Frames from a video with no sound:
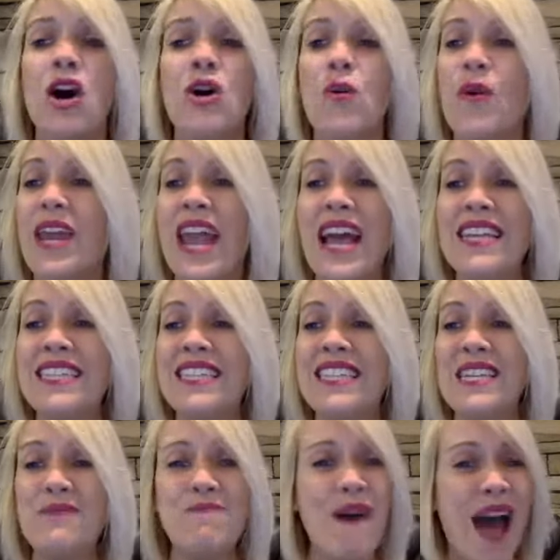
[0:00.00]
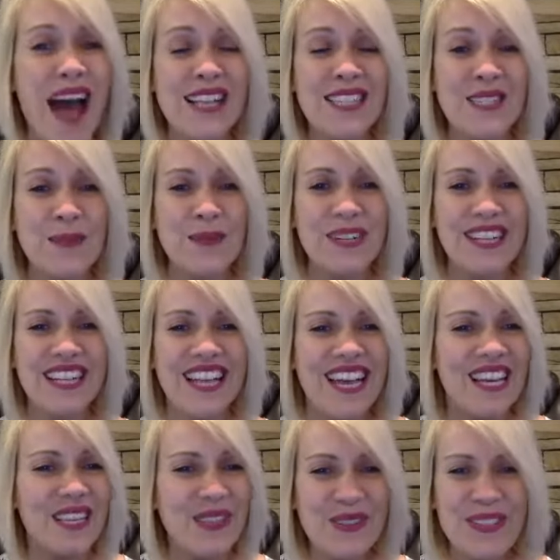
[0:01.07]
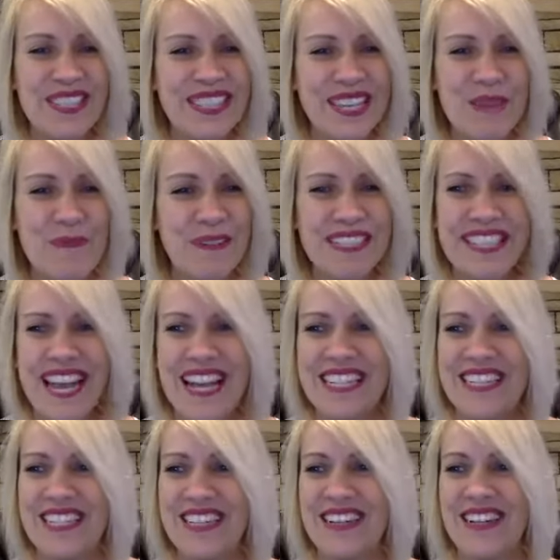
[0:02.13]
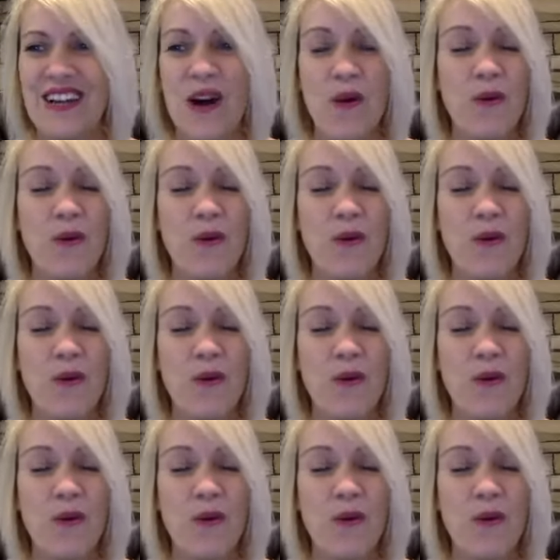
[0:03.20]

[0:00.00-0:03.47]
When I see impossible, you see potential.